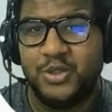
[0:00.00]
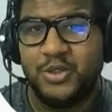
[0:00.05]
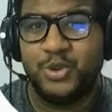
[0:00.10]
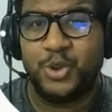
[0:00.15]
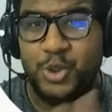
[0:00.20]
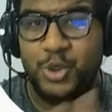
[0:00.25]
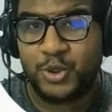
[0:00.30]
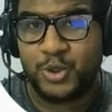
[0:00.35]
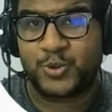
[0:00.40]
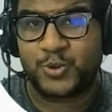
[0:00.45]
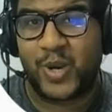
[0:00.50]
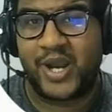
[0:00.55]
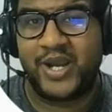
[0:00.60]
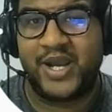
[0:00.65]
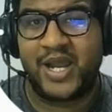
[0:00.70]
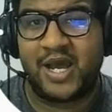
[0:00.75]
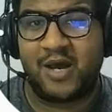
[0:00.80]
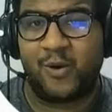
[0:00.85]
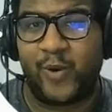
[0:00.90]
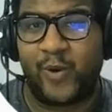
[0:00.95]
use right
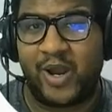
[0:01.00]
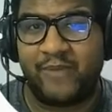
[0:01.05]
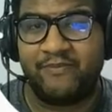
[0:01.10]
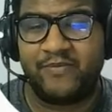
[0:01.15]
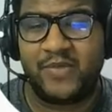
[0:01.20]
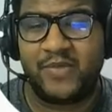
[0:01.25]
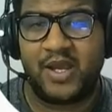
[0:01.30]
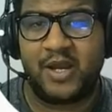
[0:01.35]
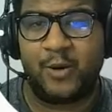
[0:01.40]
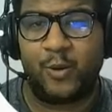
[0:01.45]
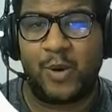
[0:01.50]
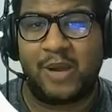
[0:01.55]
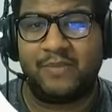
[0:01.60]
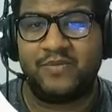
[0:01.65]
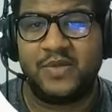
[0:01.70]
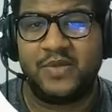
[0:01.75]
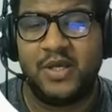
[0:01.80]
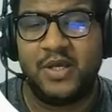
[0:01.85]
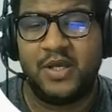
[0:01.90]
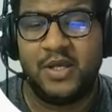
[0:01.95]
now
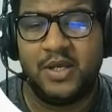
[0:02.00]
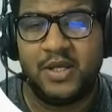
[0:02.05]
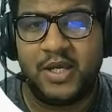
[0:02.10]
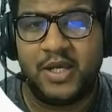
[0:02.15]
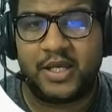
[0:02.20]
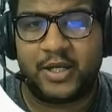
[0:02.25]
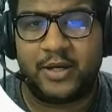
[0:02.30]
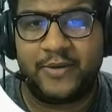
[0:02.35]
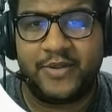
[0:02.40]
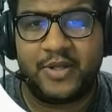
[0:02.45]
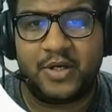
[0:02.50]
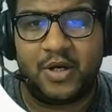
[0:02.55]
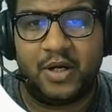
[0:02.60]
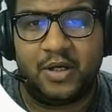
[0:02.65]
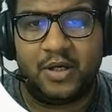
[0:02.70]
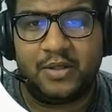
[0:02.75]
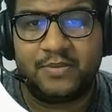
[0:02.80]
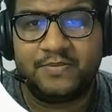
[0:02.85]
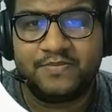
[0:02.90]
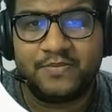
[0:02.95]
Ramp credit
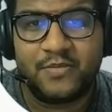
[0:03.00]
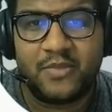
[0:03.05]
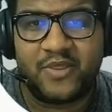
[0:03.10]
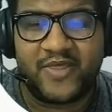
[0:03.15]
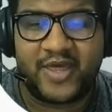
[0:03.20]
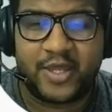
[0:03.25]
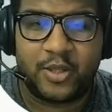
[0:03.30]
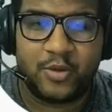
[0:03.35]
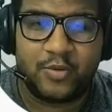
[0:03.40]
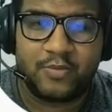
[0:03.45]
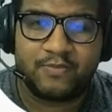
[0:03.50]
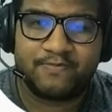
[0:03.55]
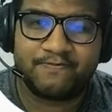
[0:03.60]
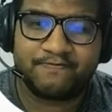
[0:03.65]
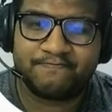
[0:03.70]
card. Thank you.